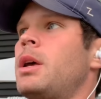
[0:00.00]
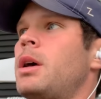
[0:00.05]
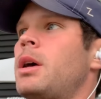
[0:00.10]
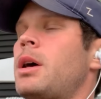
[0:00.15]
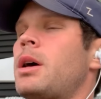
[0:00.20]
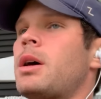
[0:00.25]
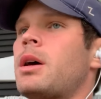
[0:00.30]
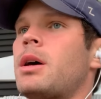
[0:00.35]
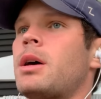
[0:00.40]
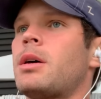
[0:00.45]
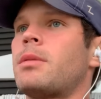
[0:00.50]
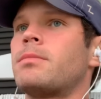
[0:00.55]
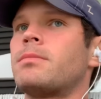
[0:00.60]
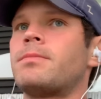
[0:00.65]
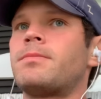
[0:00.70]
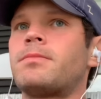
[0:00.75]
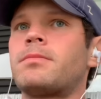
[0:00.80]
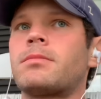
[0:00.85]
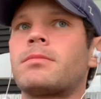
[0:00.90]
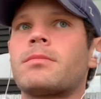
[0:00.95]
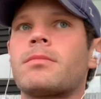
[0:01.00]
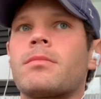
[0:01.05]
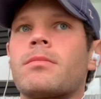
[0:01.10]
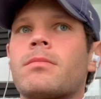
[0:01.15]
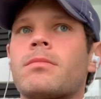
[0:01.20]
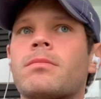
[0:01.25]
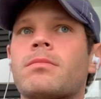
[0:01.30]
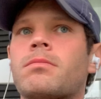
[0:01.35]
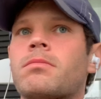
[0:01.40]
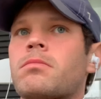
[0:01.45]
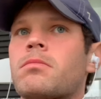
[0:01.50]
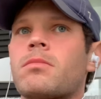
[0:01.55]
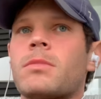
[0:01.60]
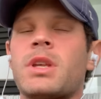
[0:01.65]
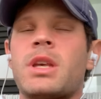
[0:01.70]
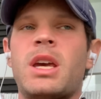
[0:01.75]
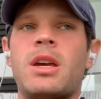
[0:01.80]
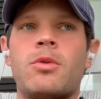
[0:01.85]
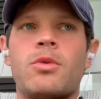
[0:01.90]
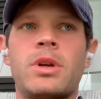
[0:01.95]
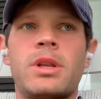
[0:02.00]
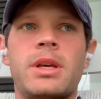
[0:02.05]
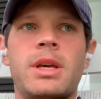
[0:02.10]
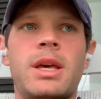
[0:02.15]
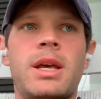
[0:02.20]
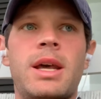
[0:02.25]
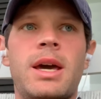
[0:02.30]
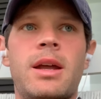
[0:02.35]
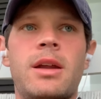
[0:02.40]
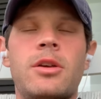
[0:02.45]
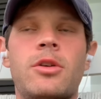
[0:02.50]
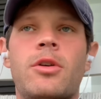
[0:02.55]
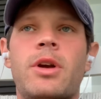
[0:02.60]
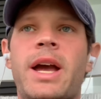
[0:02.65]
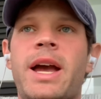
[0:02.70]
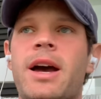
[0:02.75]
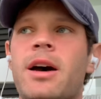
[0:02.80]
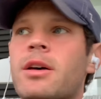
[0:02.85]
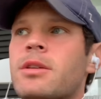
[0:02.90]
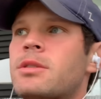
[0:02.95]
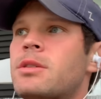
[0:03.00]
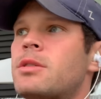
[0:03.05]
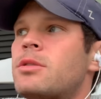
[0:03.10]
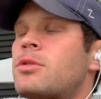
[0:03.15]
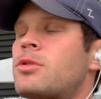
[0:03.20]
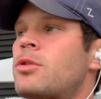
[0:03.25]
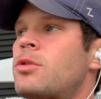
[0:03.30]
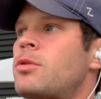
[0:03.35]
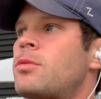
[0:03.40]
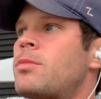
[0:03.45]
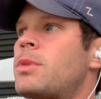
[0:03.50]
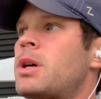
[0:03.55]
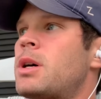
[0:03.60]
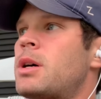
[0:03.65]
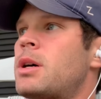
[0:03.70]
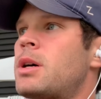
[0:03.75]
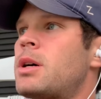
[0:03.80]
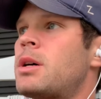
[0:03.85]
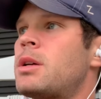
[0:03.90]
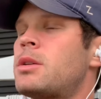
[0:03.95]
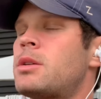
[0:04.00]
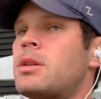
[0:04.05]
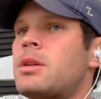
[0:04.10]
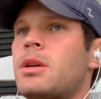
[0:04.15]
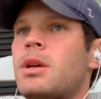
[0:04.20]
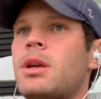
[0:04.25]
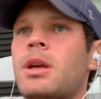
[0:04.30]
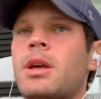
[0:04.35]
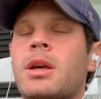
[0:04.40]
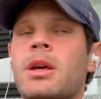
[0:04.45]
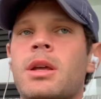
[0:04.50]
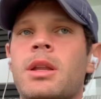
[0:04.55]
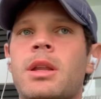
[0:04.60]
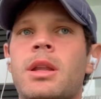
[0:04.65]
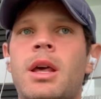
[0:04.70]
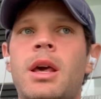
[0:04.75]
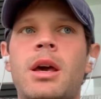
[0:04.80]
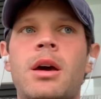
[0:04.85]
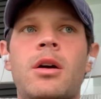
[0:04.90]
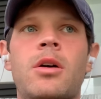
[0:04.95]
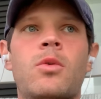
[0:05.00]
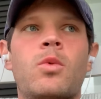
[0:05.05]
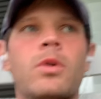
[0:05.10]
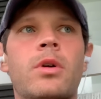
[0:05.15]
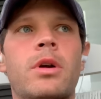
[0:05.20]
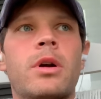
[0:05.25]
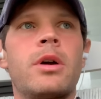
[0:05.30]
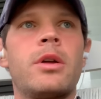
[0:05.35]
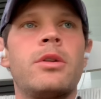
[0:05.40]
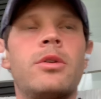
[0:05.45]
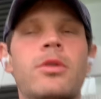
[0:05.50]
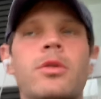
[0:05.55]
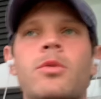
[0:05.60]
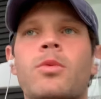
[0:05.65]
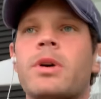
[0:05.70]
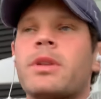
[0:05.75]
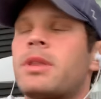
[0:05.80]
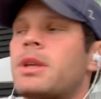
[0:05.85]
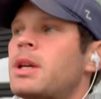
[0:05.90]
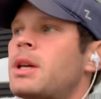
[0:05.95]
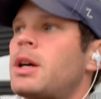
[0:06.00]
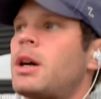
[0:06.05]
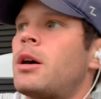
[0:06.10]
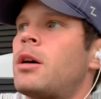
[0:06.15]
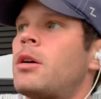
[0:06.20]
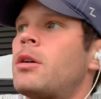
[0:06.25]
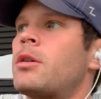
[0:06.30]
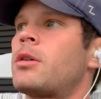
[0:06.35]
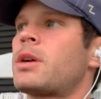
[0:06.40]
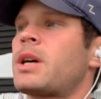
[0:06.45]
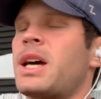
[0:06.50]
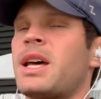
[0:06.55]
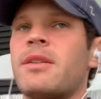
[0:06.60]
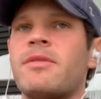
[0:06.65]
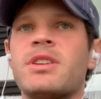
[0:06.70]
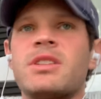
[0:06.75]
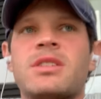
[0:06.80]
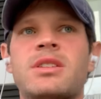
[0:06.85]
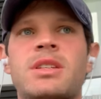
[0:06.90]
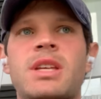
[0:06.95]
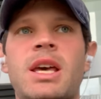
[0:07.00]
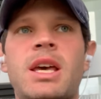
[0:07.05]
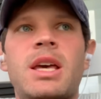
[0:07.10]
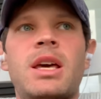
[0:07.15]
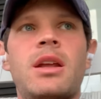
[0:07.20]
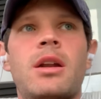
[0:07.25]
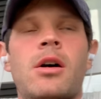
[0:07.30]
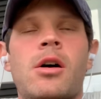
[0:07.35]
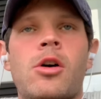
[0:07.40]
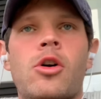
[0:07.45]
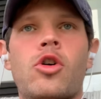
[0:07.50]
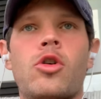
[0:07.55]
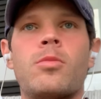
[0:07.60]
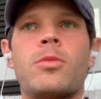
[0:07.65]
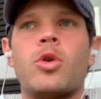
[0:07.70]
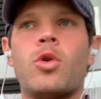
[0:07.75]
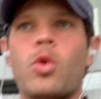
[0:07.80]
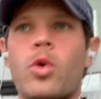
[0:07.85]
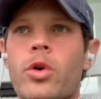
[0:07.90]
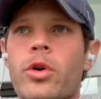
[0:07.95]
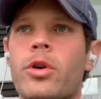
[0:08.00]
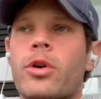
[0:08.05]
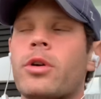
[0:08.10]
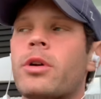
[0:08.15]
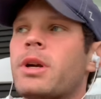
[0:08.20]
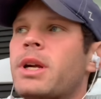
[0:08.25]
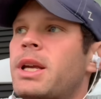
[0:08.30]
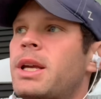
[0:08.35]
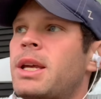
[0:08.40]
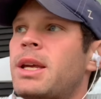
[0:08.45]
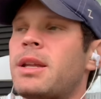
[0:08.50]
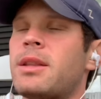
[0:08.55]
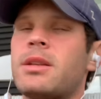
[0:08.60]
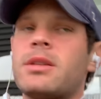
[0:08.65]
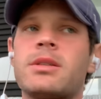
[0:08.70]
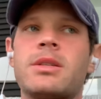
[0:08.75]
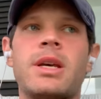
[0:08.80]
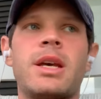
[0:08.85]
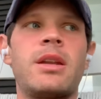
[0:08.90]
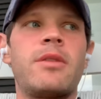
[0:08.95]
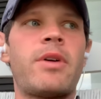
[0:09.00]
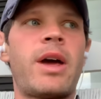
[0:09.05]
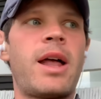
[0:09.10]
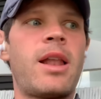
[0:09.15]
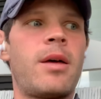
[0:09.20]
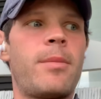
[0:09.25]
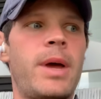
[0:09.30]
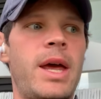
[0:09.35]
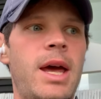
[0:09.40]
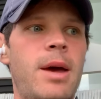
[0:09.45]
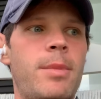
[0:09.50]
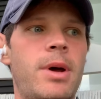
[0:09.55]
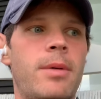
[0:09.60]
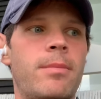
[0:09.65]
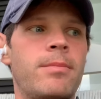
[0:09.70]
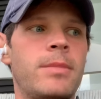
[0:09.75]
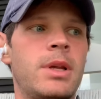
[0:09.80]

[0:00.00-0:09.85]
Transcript: Um, can't really get out of your houses too much. And now we're under what they call kind of a stay-at-home order in the state of Alabama.